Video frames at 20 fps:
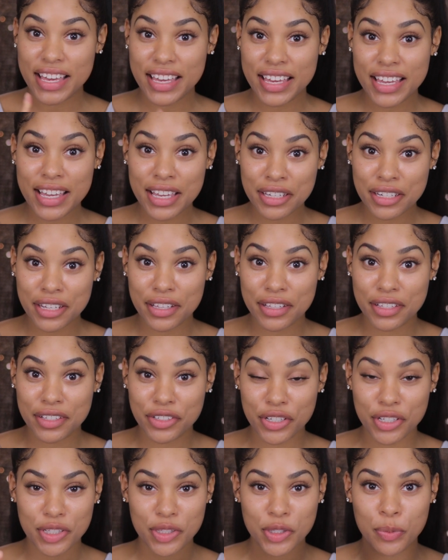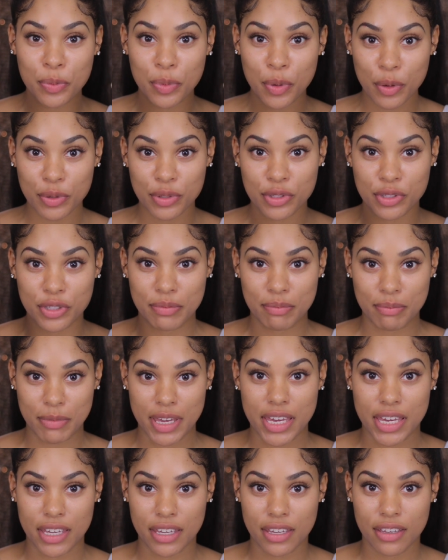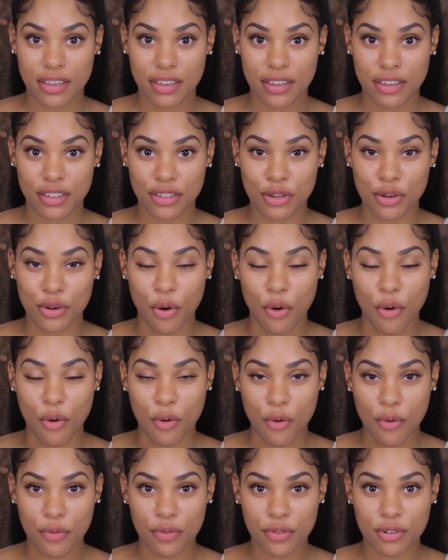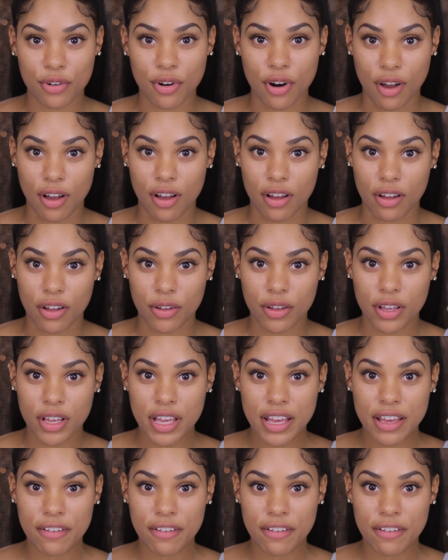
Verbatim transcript: And it's just supposed to make your overall